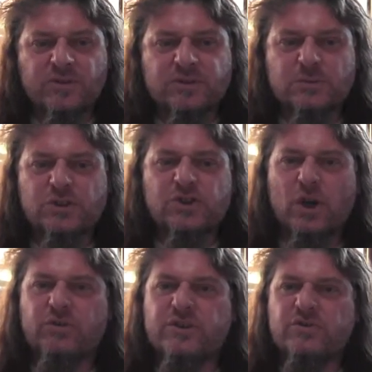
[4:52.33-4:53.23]
Somewhat
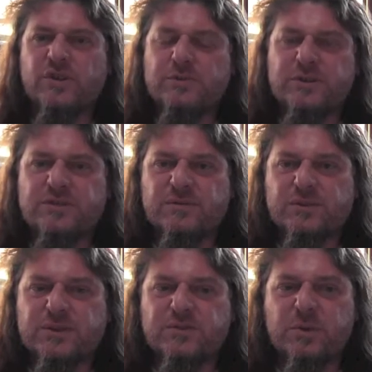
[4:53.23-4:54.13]
nondescript in its
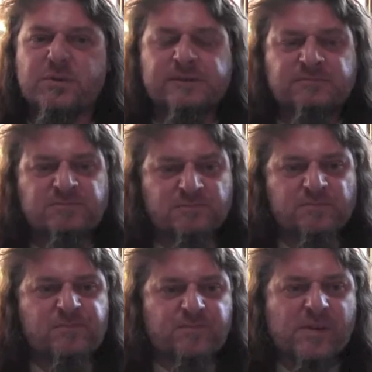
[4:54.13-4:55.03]
fruitiness, but
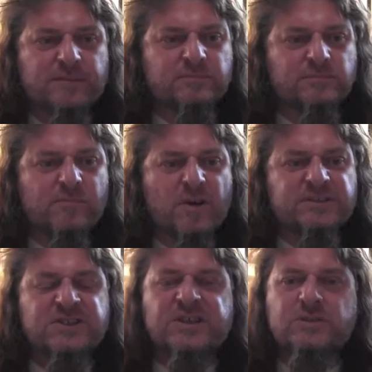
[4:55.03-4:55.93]

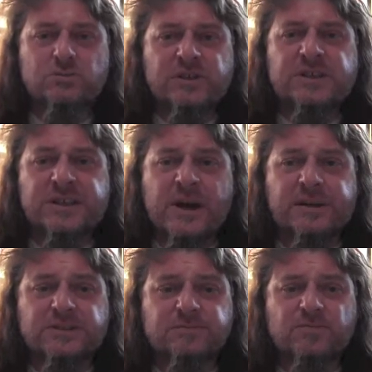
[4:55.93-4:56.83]
it tastes really
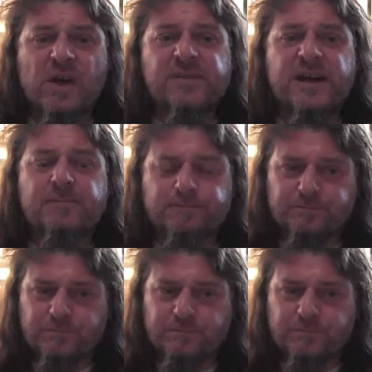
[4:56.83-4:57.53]
nice. And then